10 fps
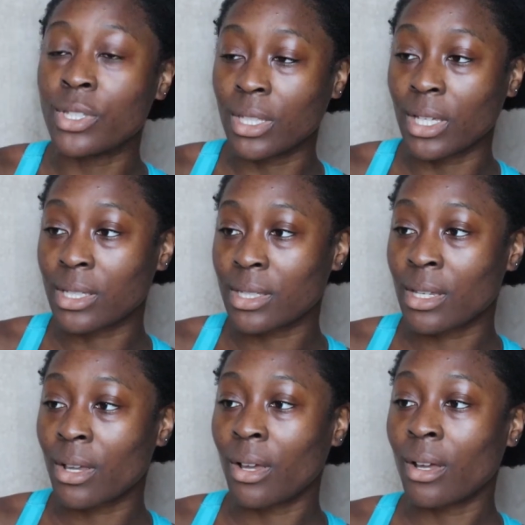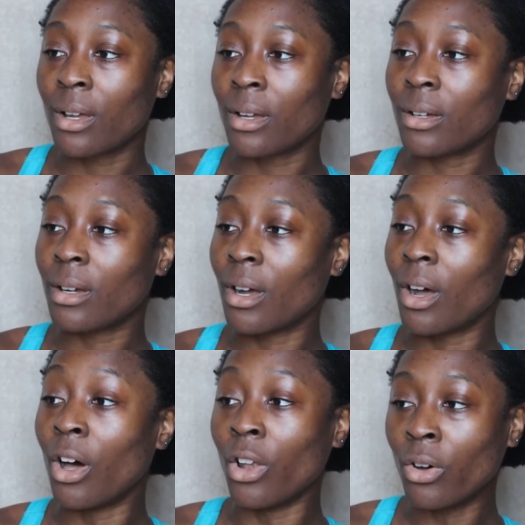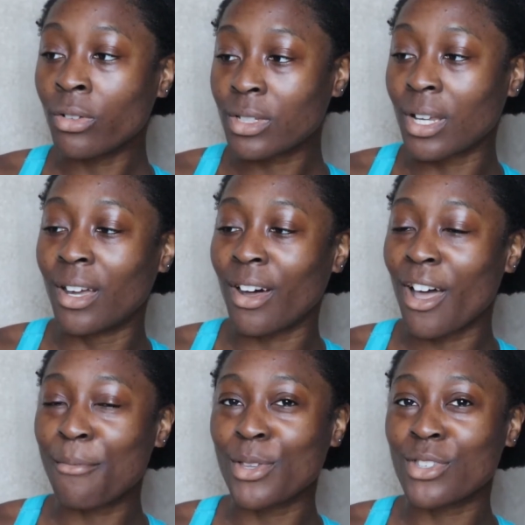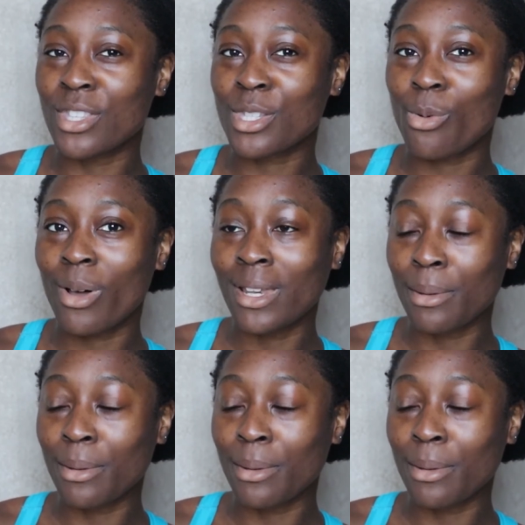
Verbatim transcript: using this a lot. I've been using this quite